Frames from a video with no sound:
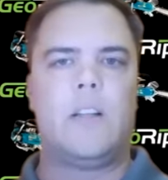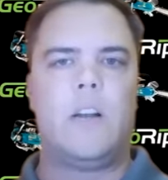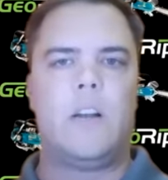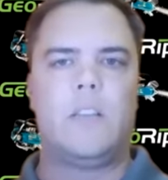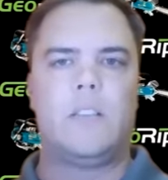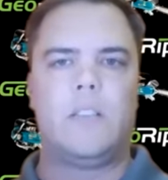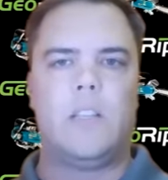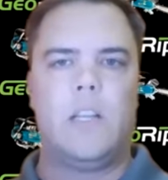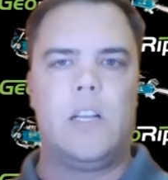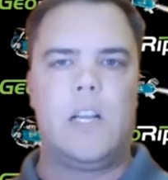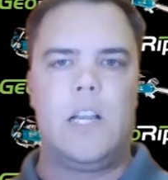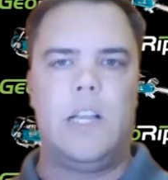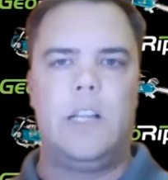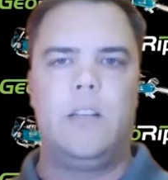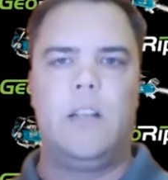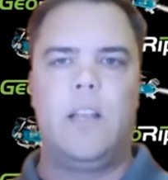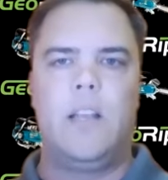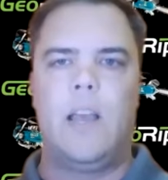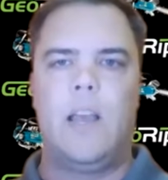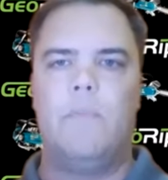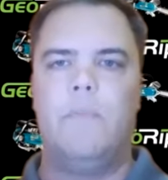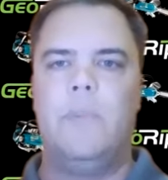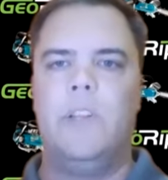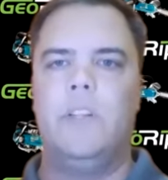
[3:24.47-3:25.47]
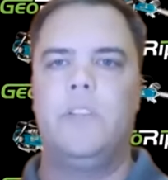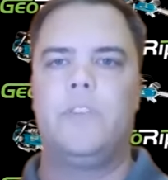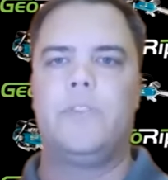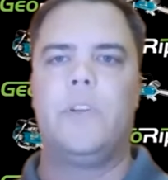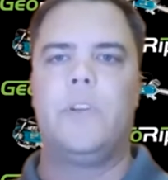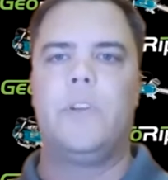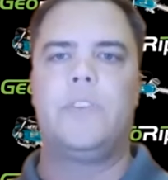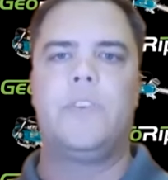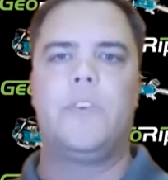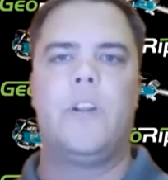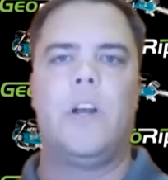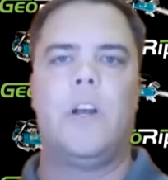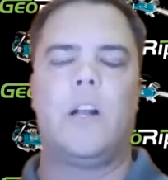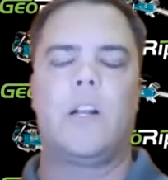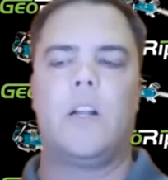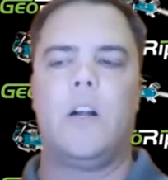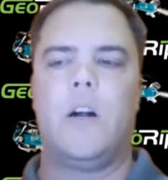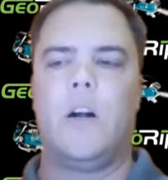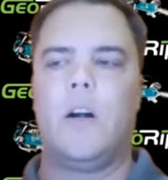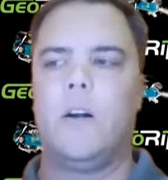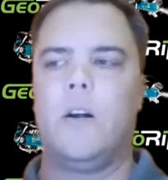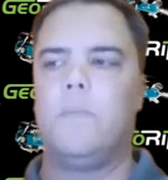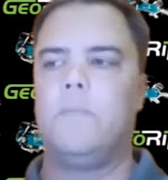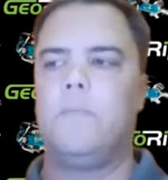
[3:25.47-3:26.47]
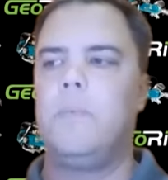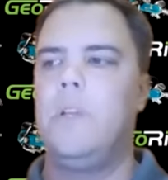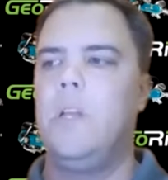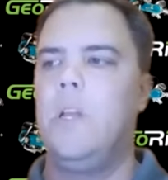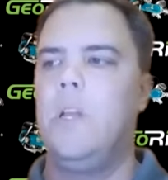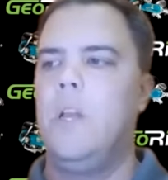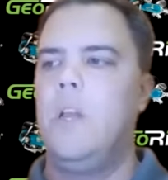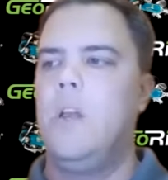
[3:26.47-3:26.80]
online at minitrencher.com.